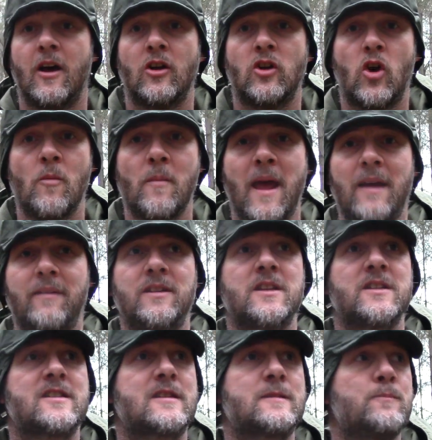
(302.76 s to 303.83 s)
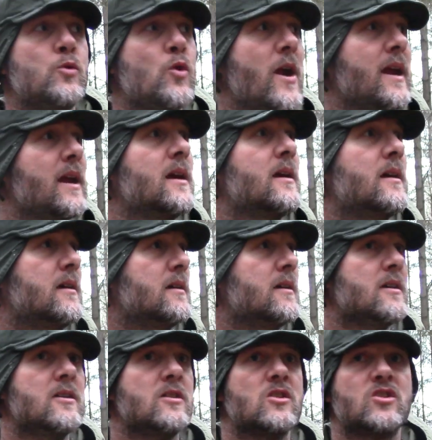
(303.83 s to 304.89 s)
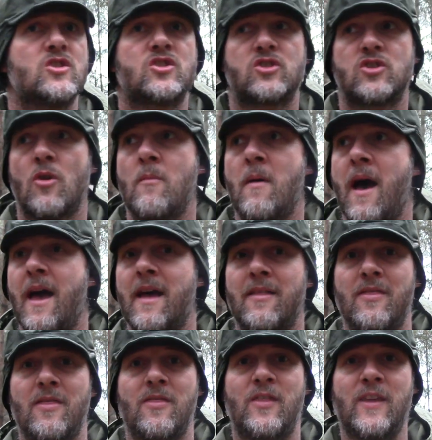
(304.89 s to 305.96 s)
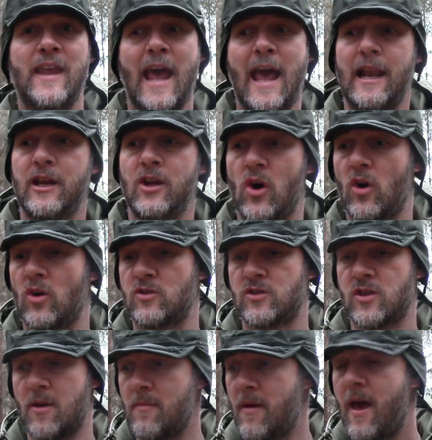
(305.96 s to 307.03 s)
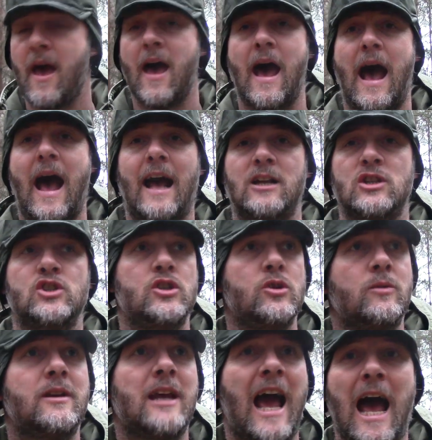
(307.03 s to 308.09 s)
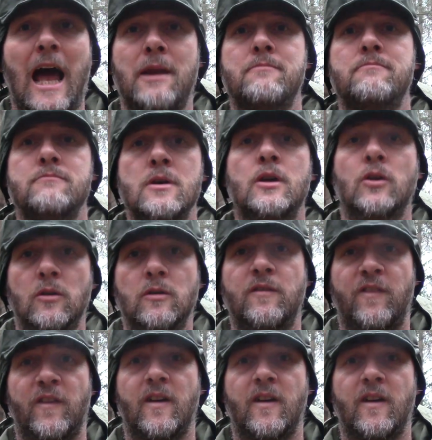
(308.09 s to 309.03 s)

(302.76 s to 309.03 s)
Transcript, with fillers: Come here in the spring, summer, the early autumn, and you can't move